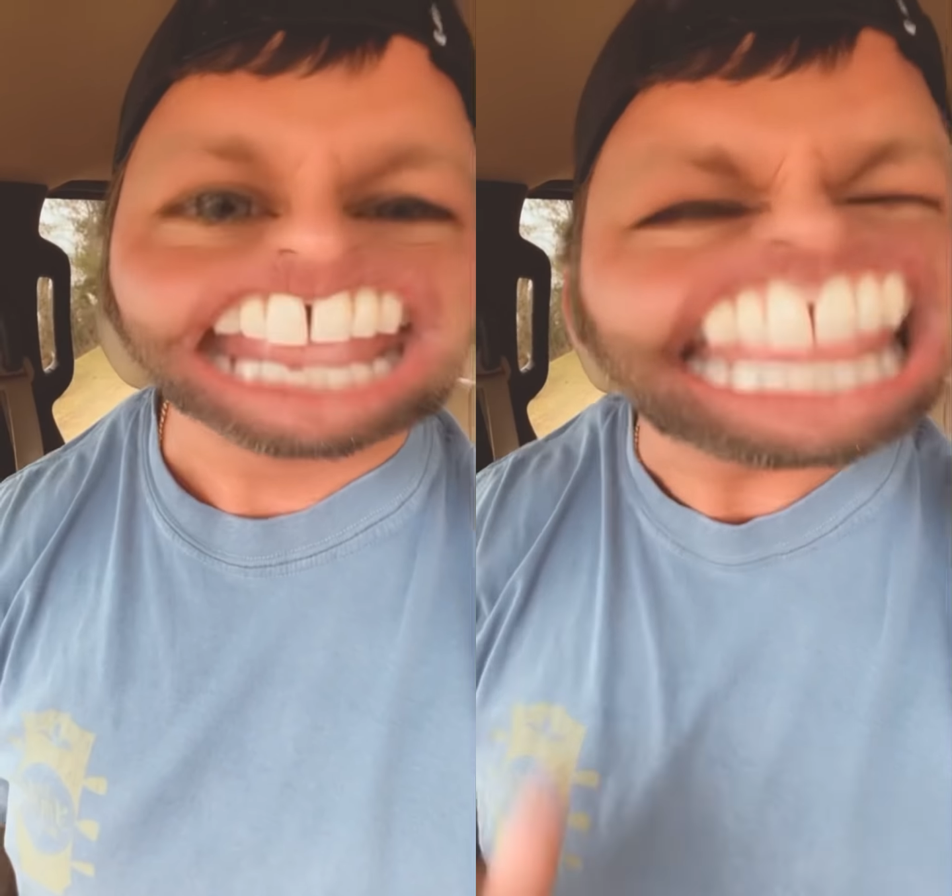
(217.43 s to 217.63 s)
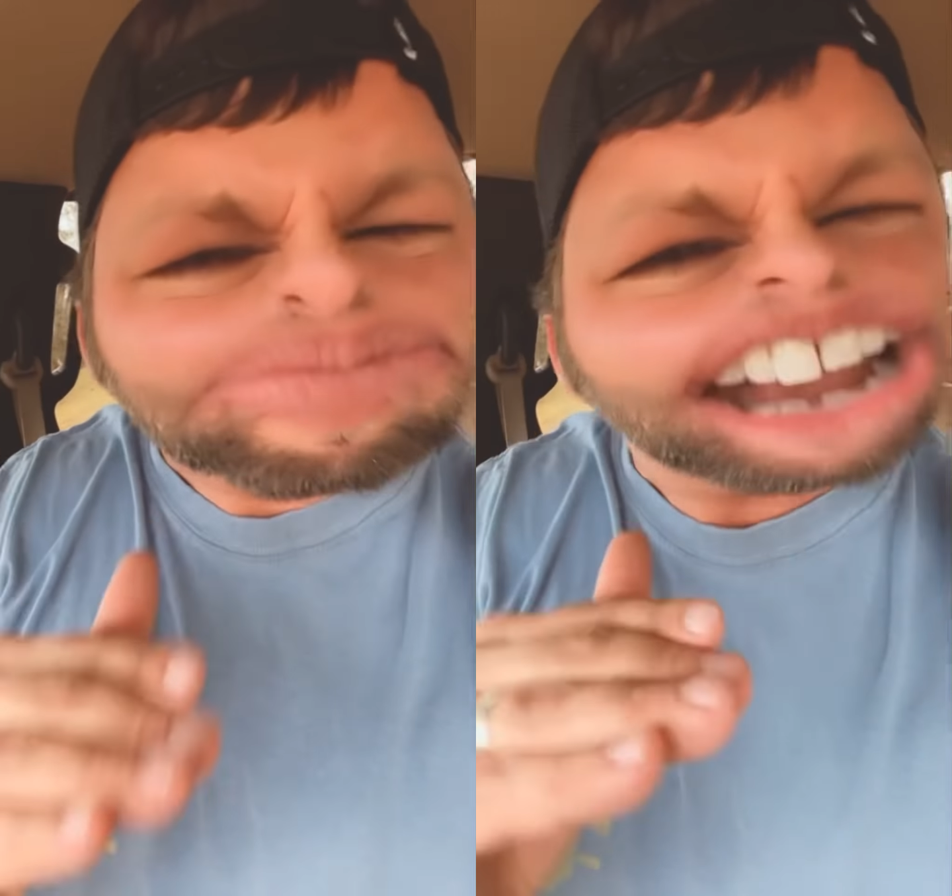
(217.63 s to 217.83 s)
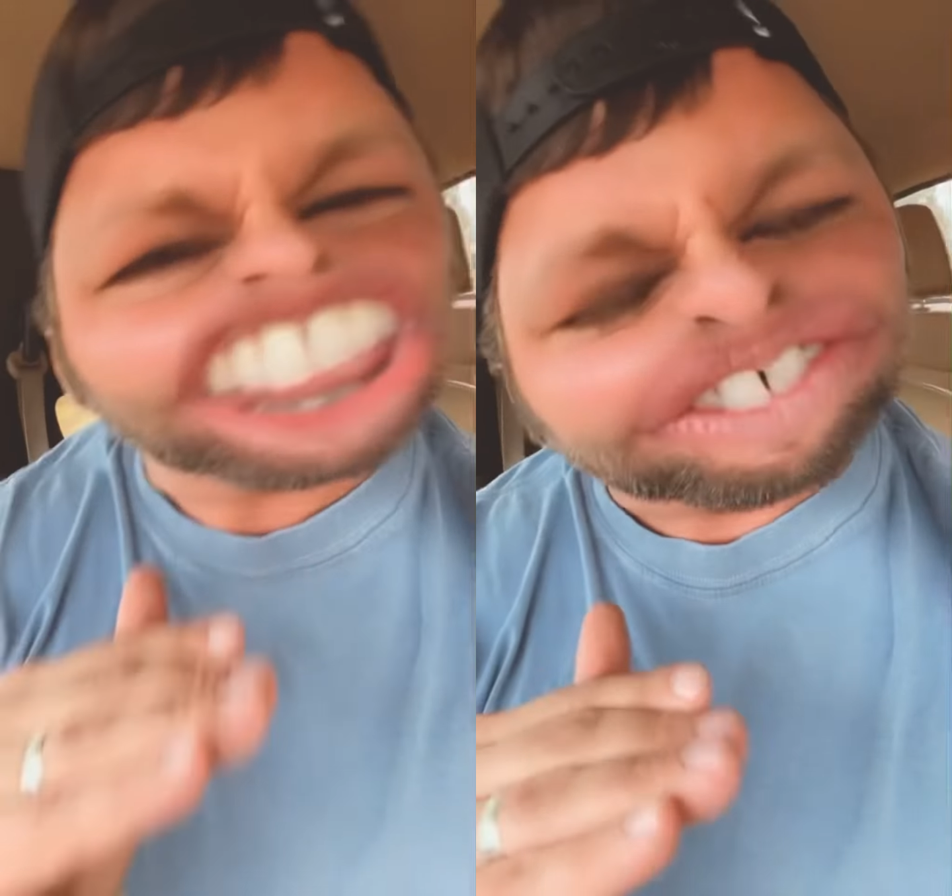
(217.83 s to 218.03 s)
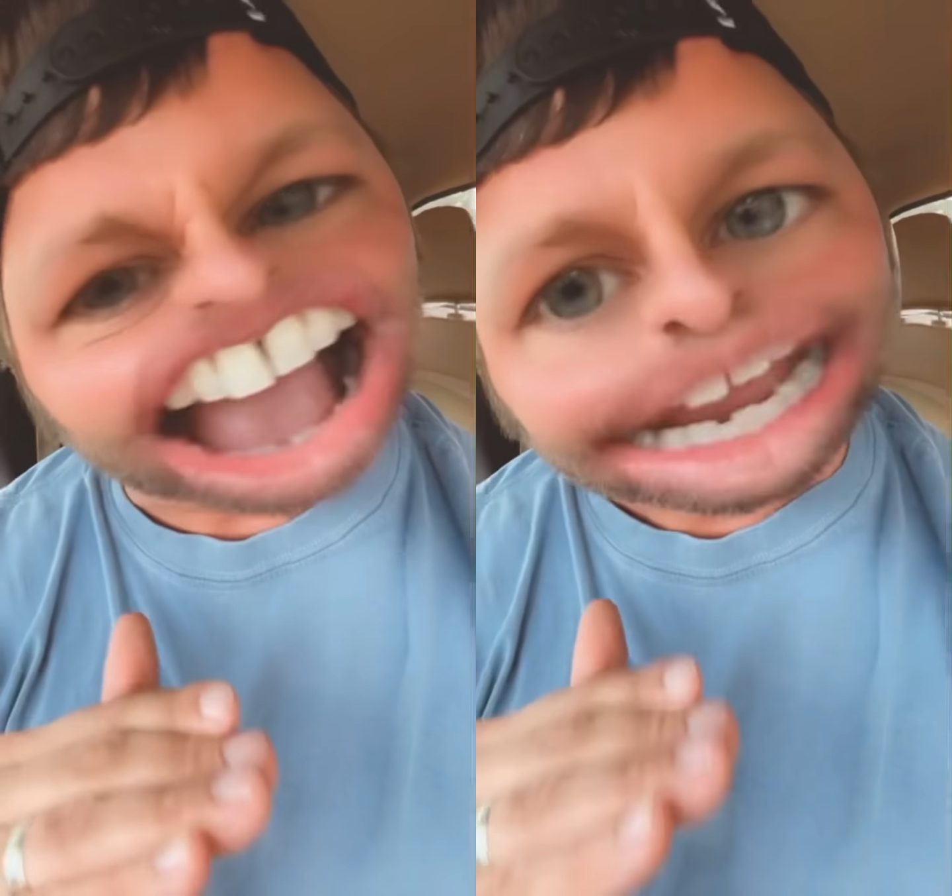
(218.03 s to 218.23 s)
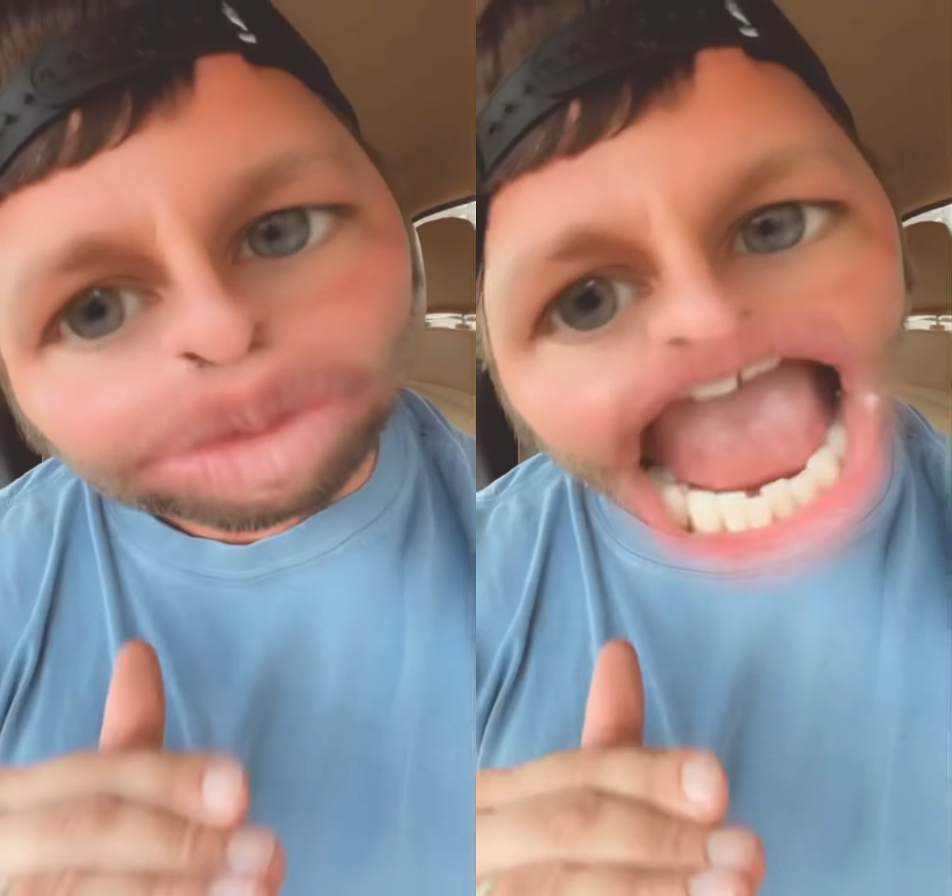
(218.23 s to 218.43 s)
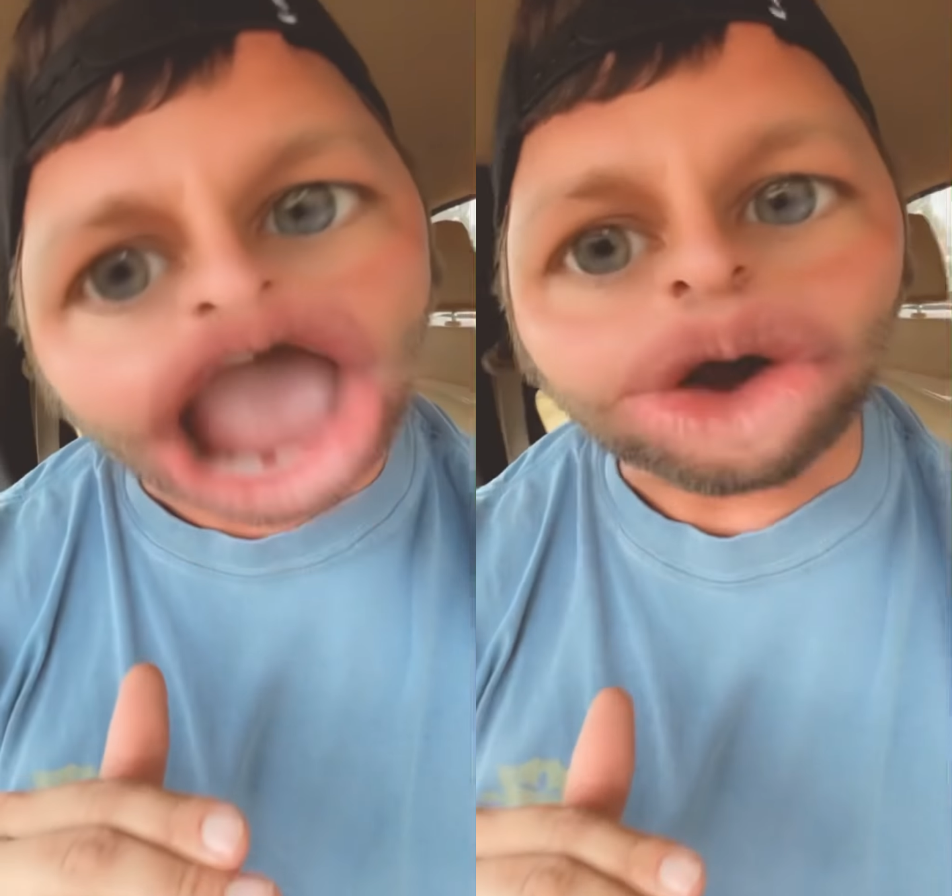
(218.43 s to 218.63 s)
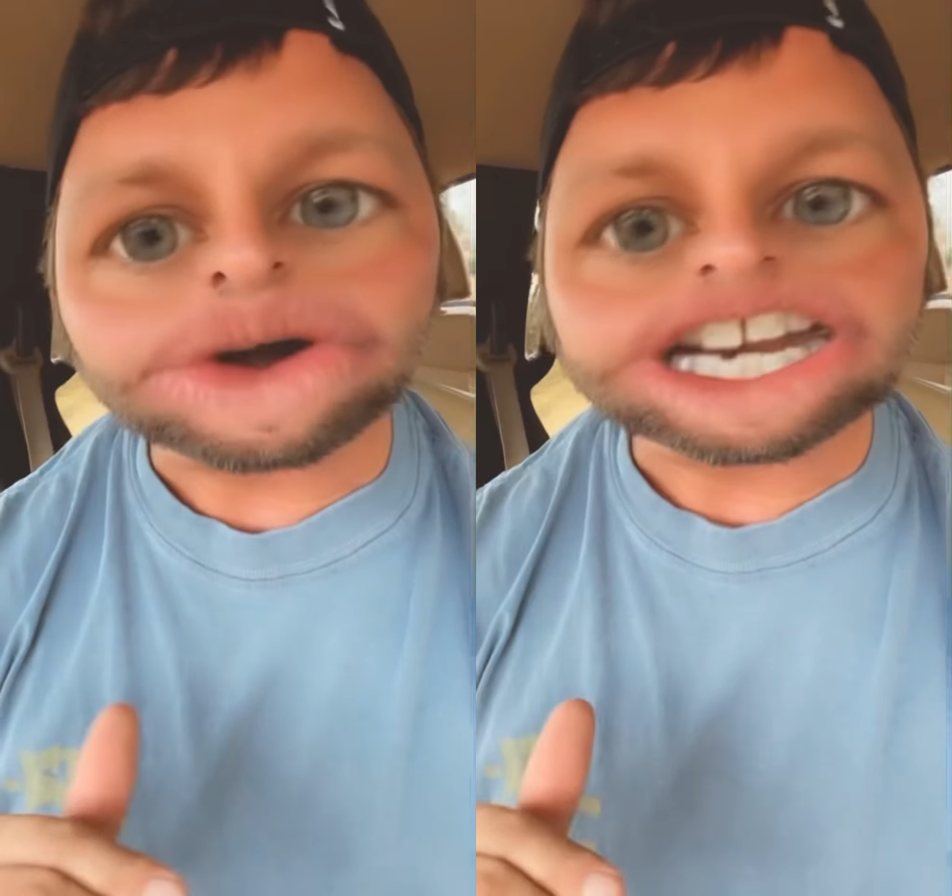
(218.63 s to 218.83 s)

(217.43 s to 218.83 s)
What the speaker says: in the middle of the fucking road.